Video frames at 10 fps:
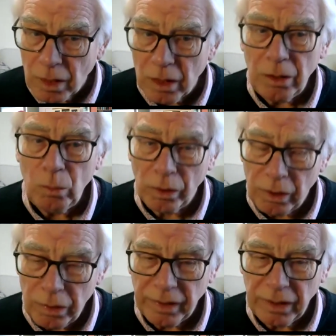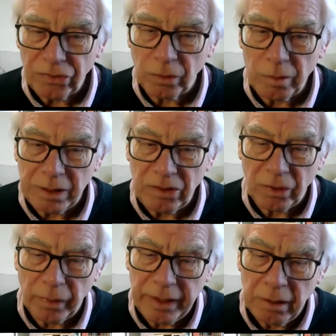And one of the things that we've been
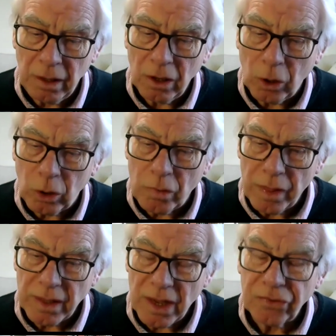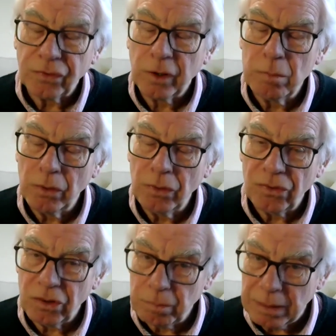doing over the last few
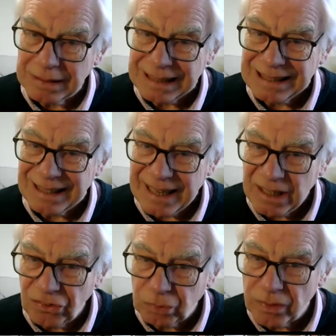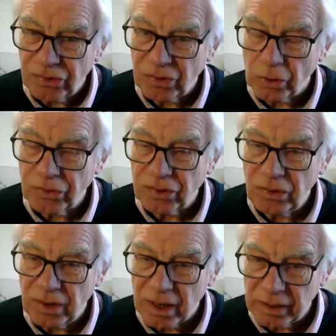months is building links with the Stockton
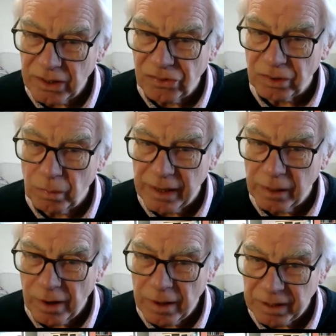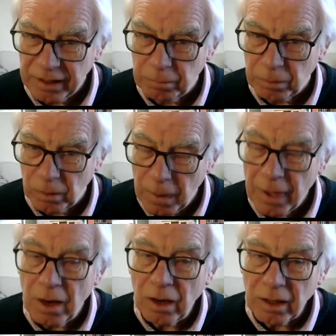and Darlington Railway people
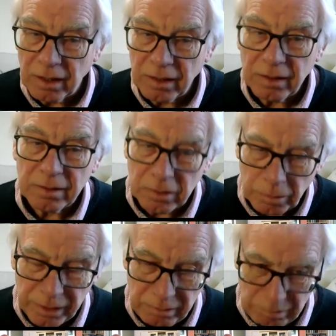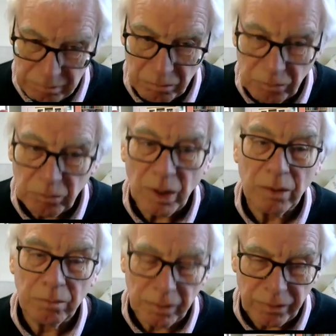up in,
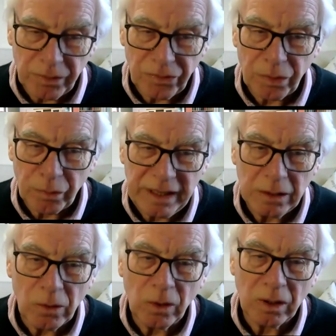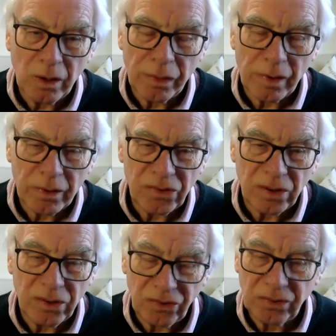well, there's 3 local
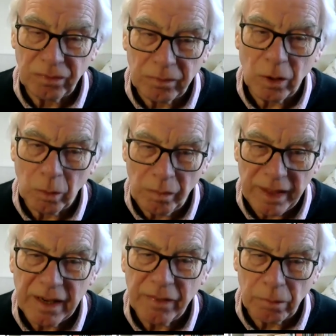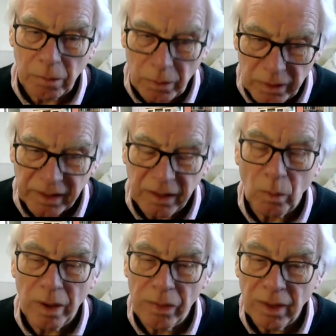authorities up there that we're working
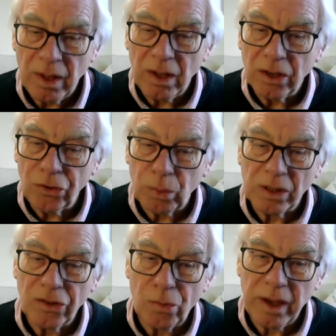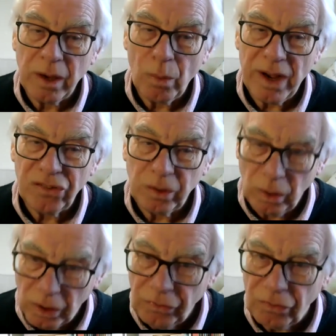with, as well as Railway
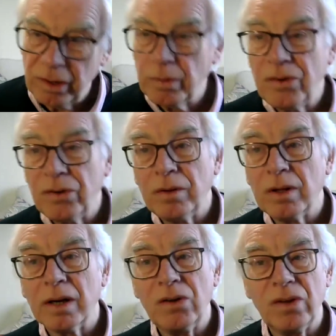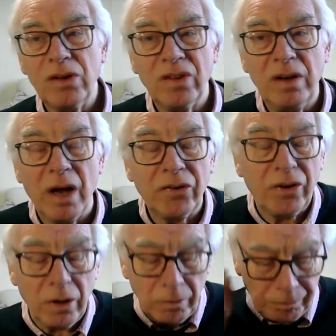200, which, if you like, is a
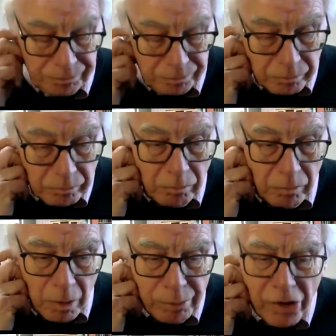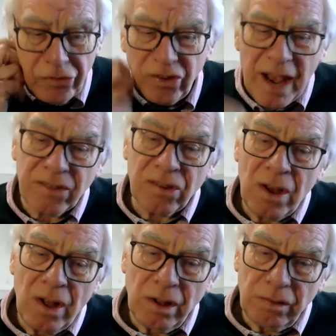national project
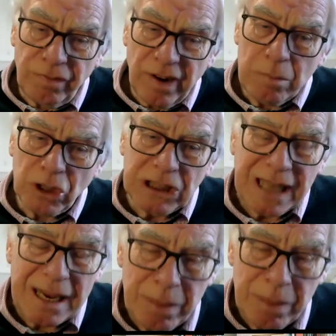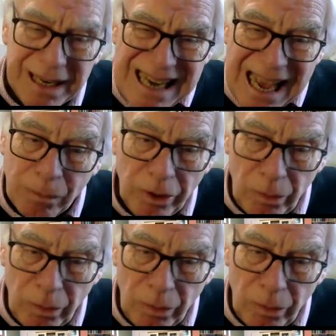very much led by Network